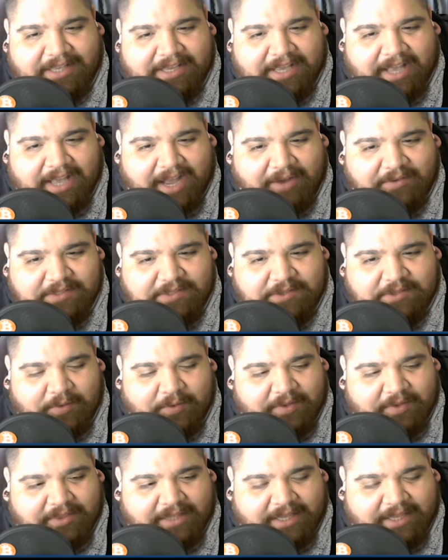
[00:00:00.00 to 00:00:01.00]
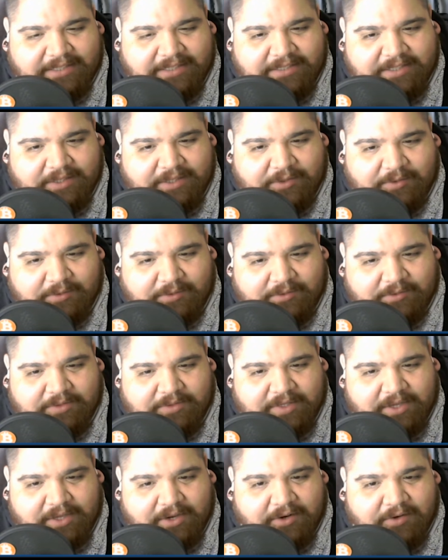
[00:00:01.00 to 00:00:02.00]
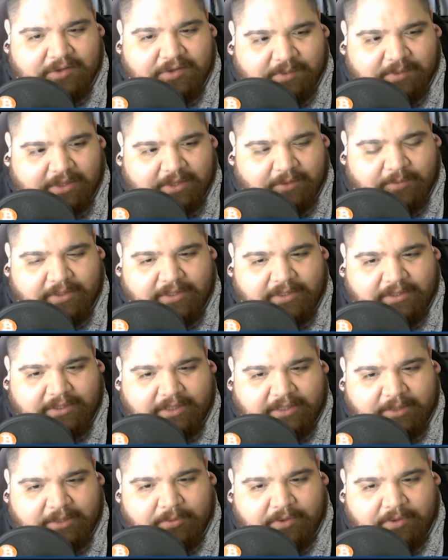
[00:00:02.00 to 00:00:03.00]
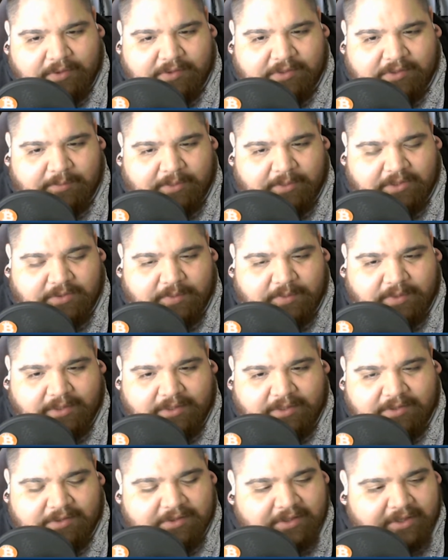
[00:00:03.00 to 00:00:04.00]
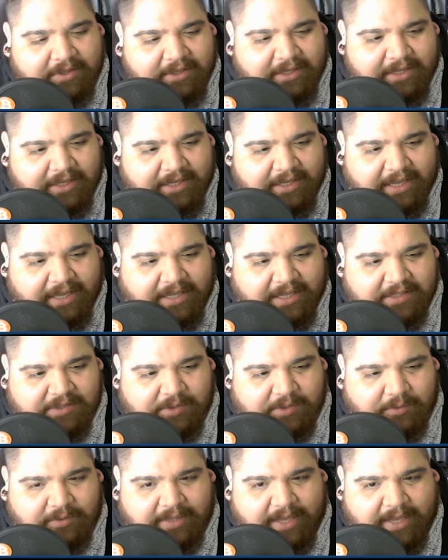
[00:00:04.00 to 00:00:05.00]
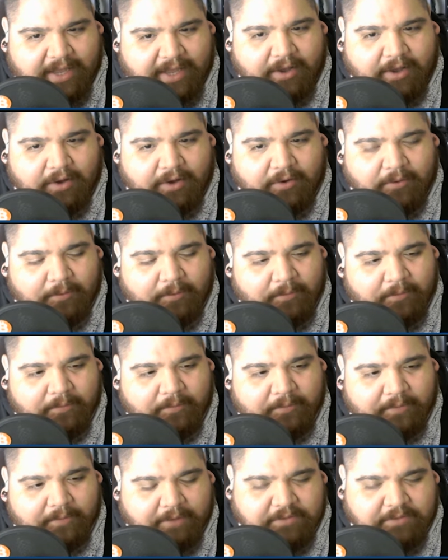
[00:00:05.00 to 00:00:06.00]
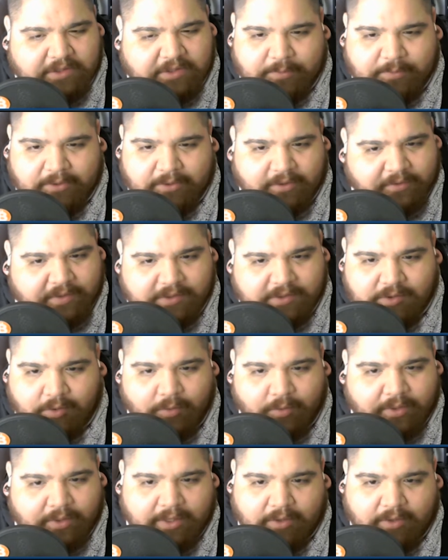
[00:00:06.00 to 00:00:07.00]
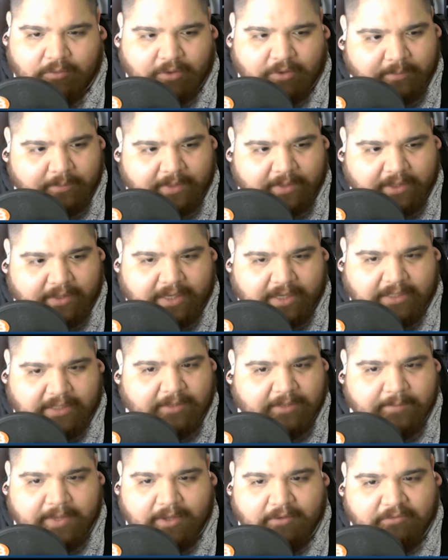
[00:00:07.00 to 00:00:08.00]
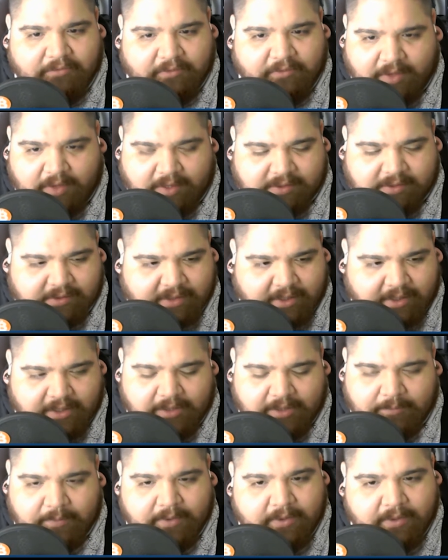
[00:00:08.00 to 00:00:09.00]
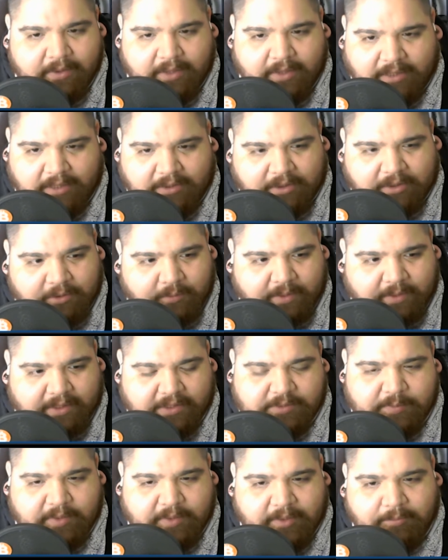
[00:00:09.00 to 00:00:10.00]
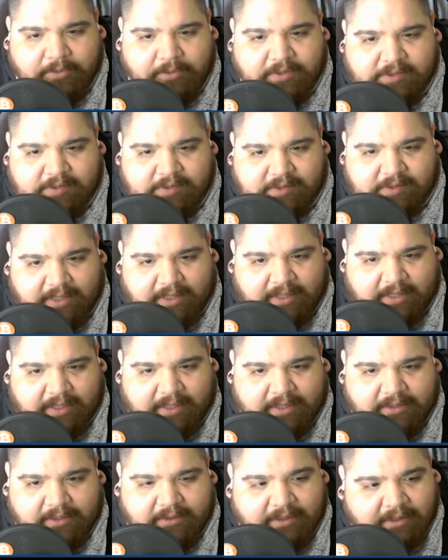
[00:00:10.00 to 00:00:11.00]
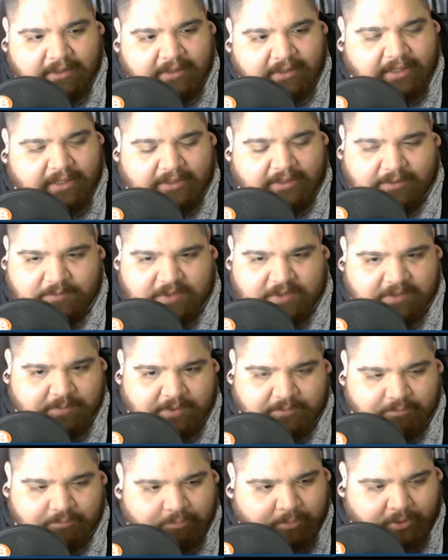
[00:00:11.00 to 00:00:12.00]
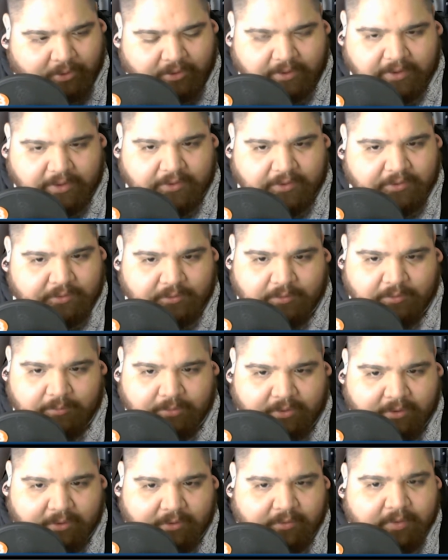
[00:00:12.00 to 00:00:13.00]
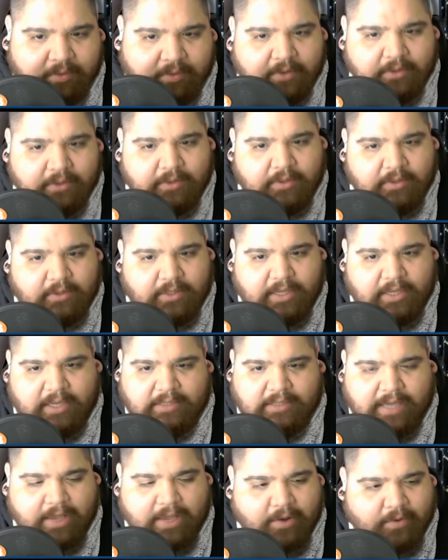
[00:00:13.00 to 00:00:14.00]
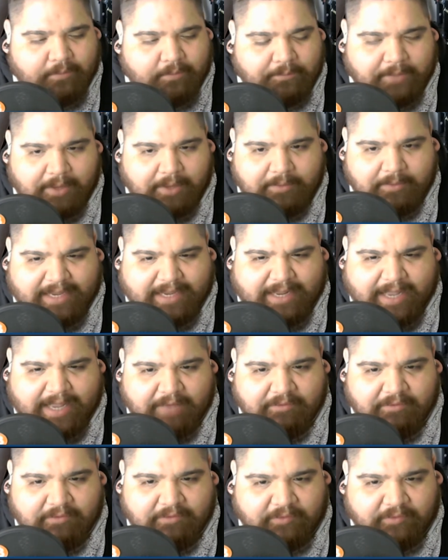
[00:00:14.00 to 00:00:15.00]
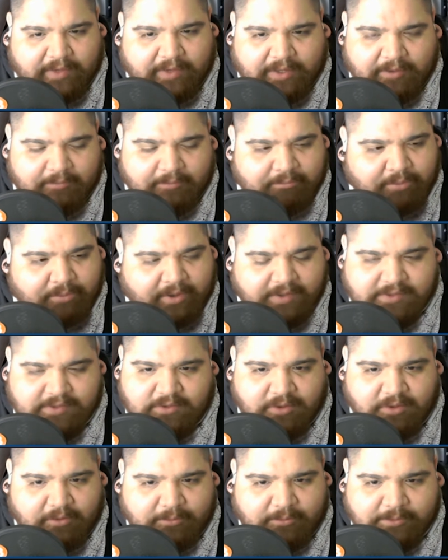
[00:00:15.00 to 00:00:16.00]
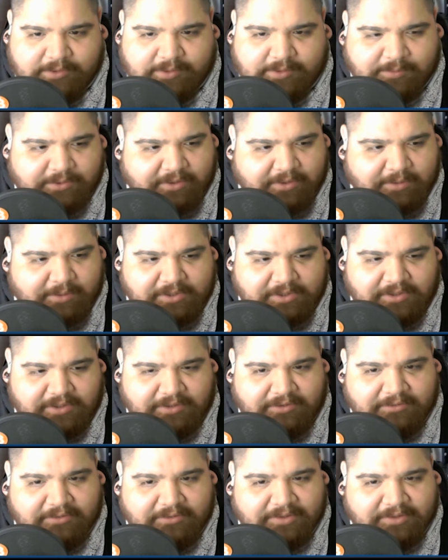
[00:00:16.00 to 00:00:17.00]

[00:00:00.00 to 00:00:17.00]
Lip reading: I was going like, you know, years without reading any books in my 20s. And so now I've just been on this whole kick where I'm like, I need to make up for lost time. I need to read as many books as I can. And I've just been burning through them, bro. Yeah, and man. Now I'm like, I have a freaking Barnes and Noble subscription.